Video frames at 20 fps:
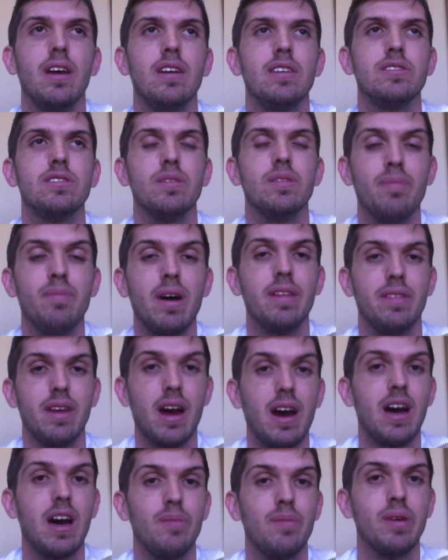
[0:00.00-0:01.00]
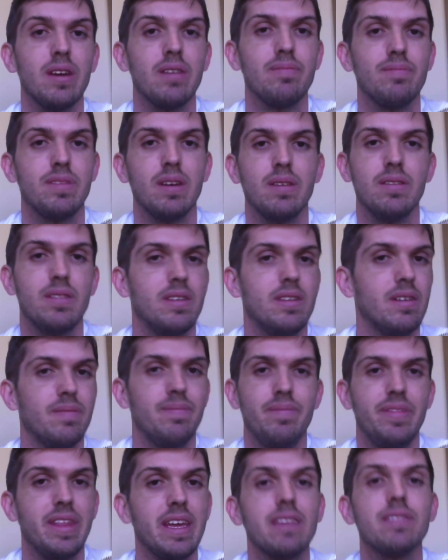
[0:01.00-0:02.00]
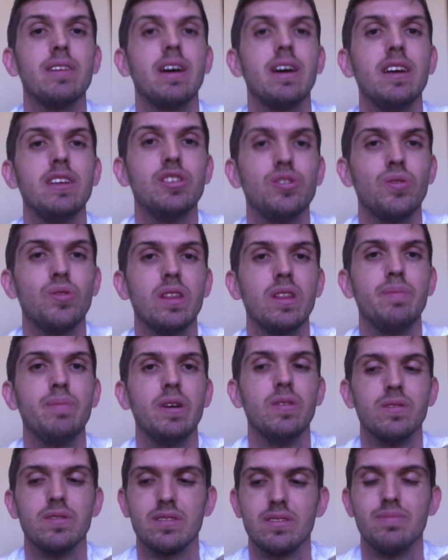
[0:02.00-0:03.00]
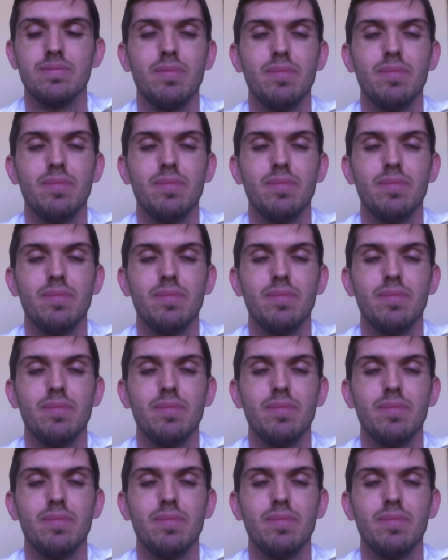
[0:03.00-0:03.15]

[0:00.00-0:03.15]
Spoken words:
So the hobby, the thing that I enjoy the most,